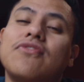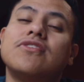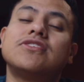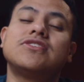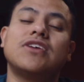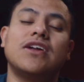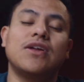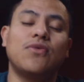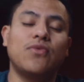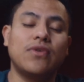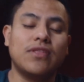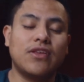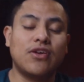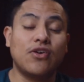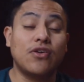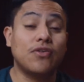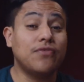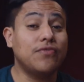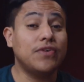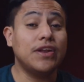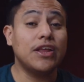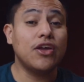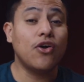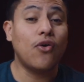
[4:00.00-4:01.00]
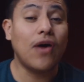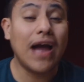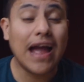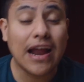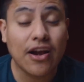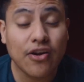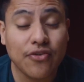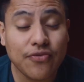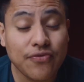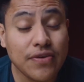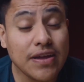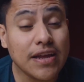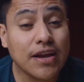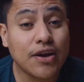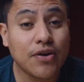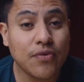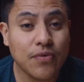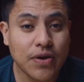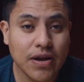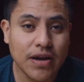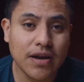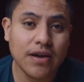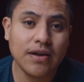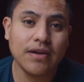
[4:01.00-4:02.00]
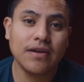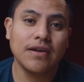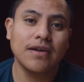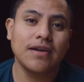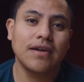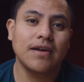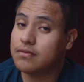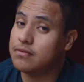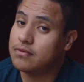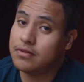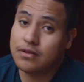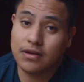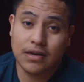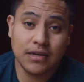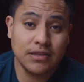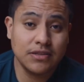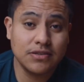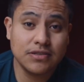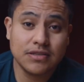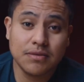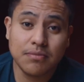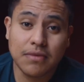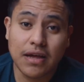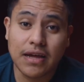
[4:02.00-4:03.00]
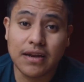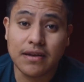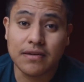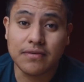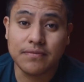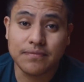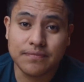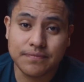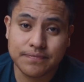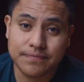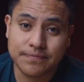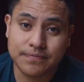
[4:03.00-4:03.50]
you're starting with your videography career, look into some lighting.